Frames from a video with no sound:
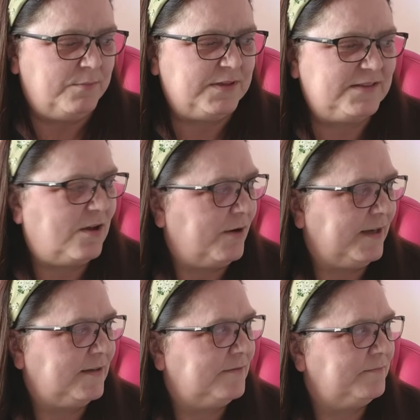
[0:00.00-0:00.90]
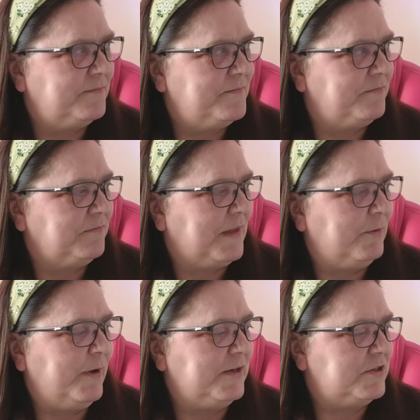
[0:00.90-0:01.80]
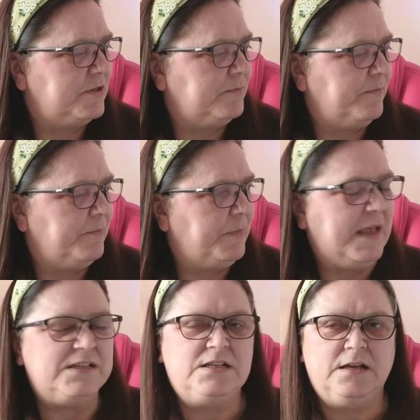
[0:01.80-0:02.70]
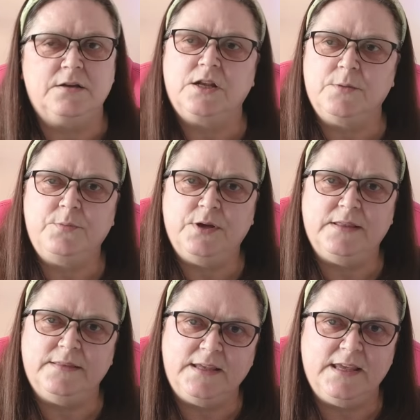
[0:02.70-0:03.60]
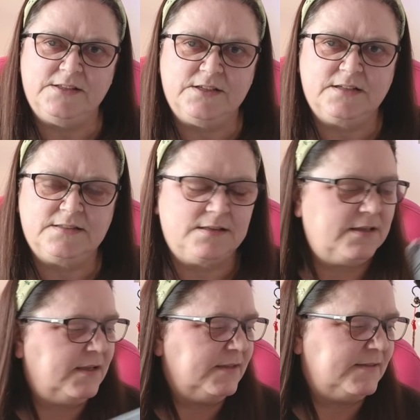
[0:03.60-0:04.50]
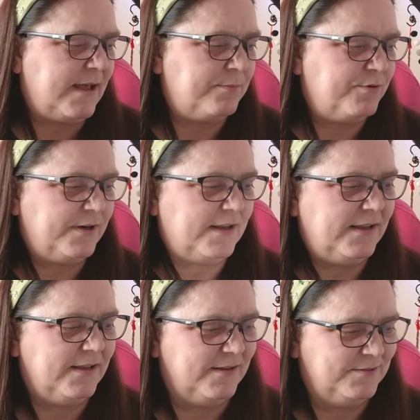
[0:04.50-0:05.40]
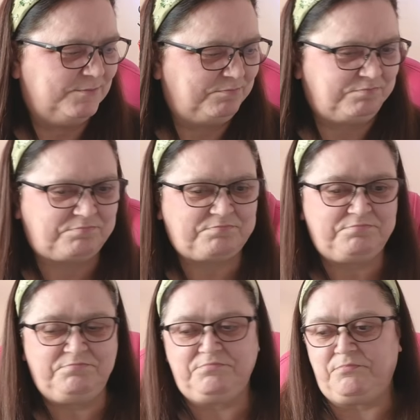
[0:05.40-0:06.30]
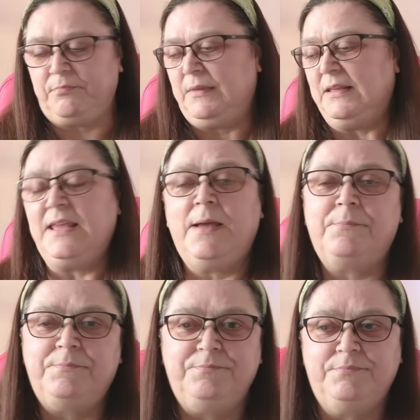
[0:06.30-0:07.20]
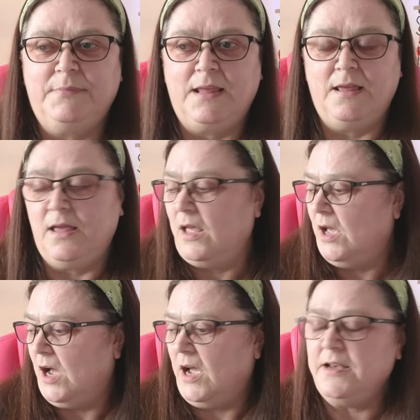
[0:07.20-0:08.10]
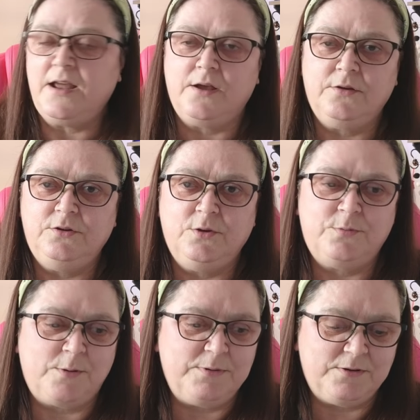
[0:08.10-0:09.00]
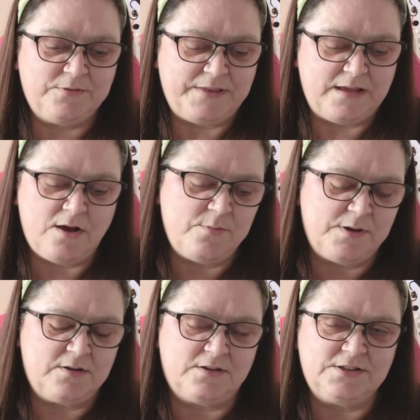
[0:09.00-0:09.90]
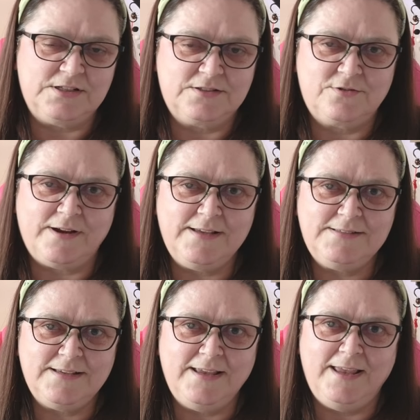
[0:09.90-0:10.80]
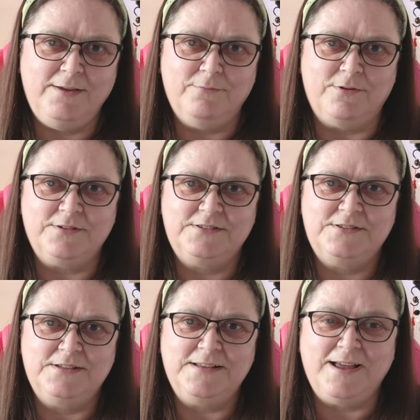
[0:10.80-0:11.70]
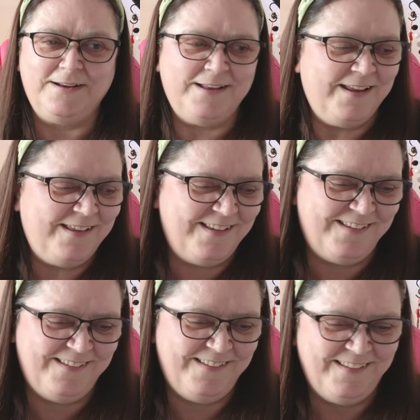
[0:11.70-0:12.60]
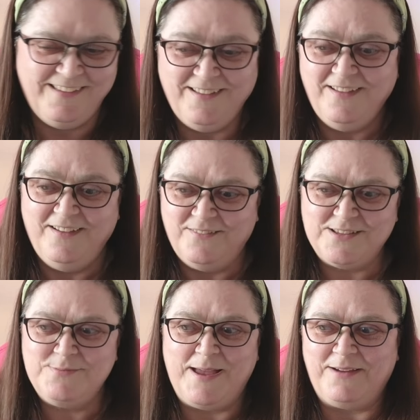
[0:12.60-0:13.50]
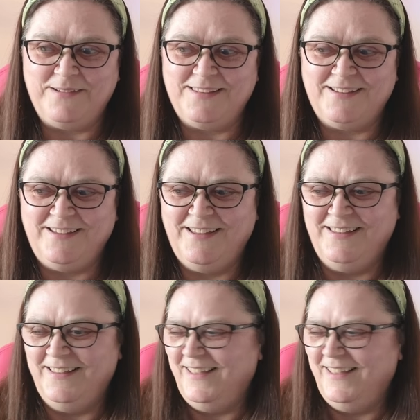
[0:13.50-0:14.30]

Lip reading: my sign, which actually I'm going to put in the kitchen because I think it's that pretty. Yep. I know, you'll probably all think, oh my God, she's crazy. What's she done? What's the matter with her?